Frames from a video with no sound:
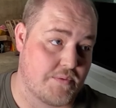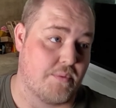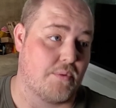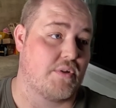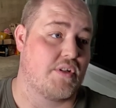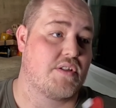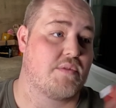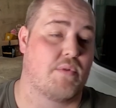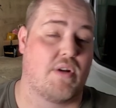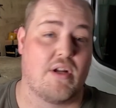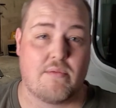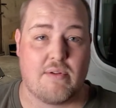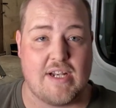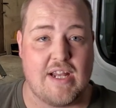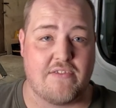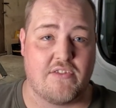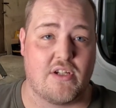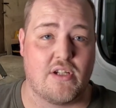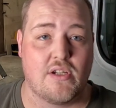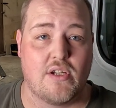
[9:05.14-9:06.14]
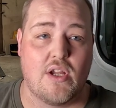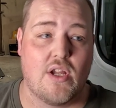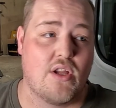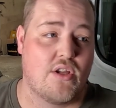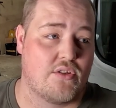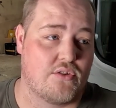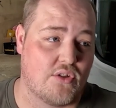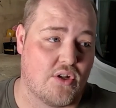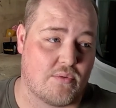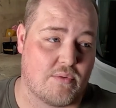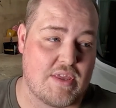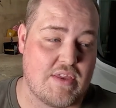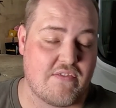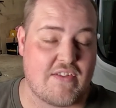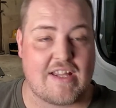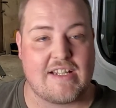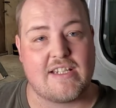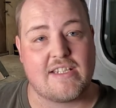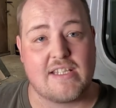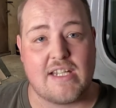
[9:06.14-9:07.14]
we want it to work whenever, not when the
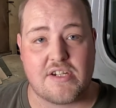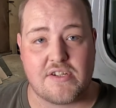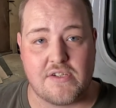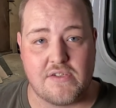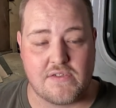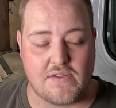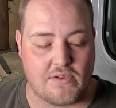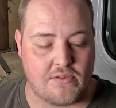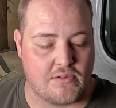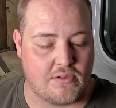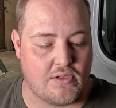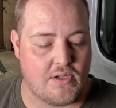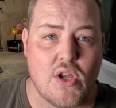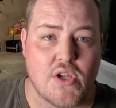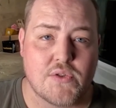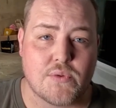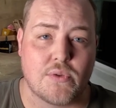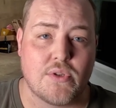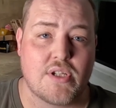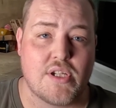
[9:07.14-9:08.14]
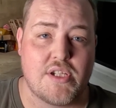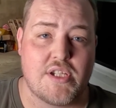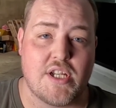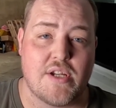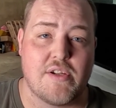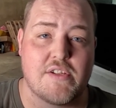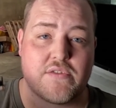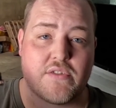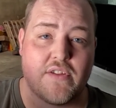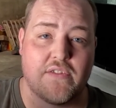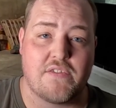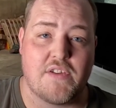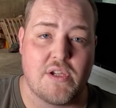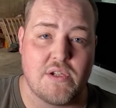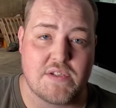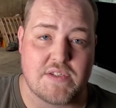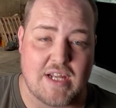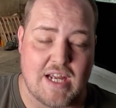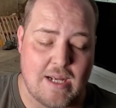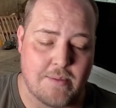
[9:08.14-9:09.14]
van ignition's on. So what I'm going to do is run the
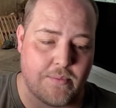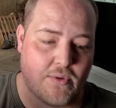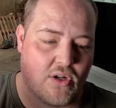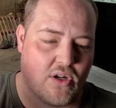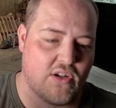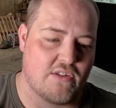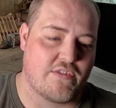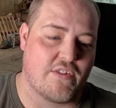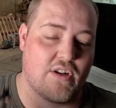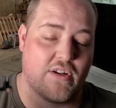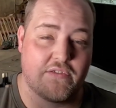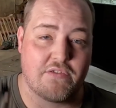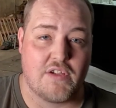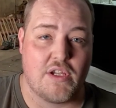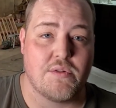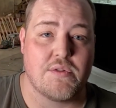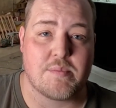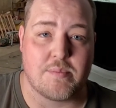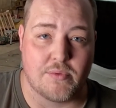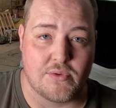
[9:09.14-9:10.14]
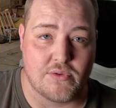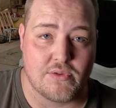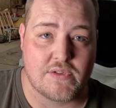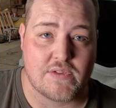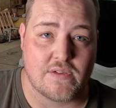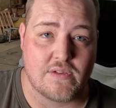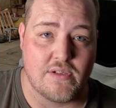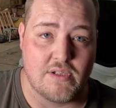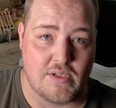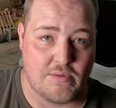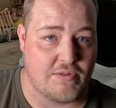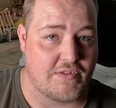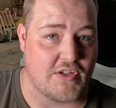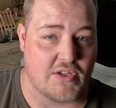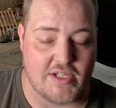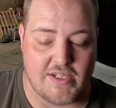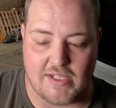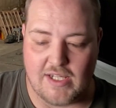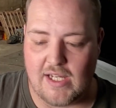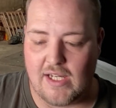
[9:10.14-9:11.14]
fuse tap off our fuse boards that we've
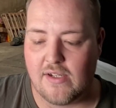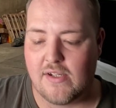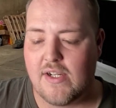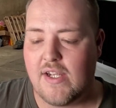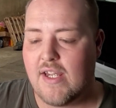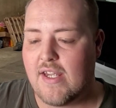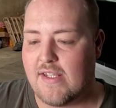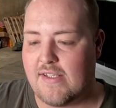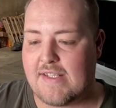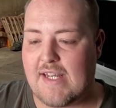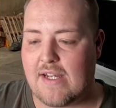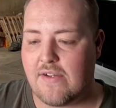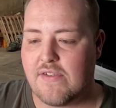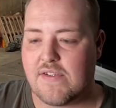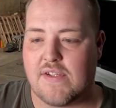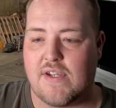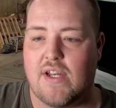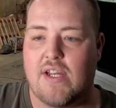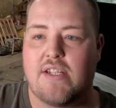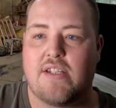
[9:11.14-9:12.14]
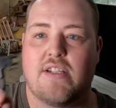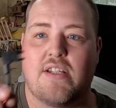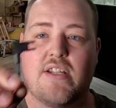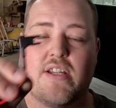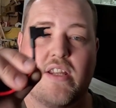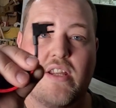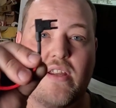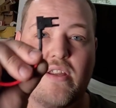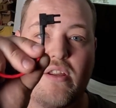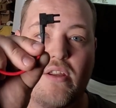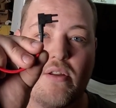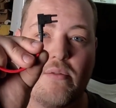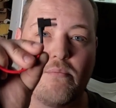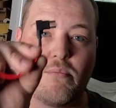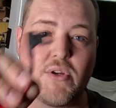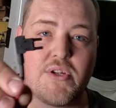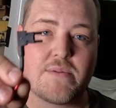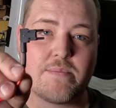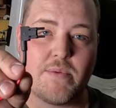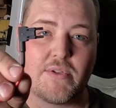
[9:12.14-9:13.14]
got in there. The downside,
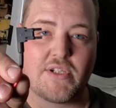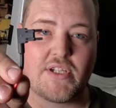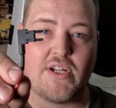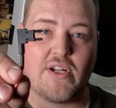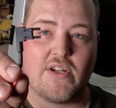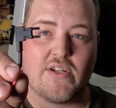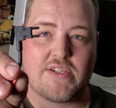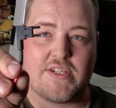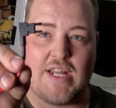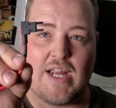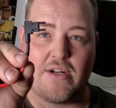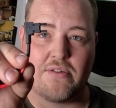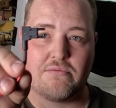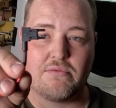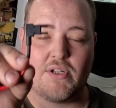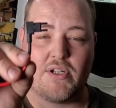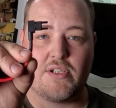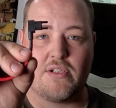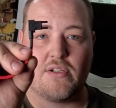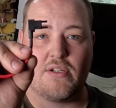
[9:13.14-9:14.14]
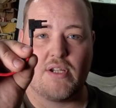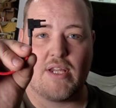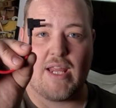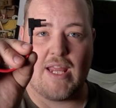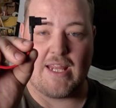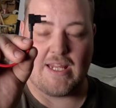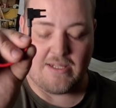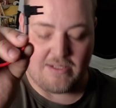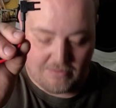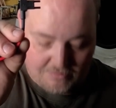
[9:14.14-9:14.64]
most modern cars now run a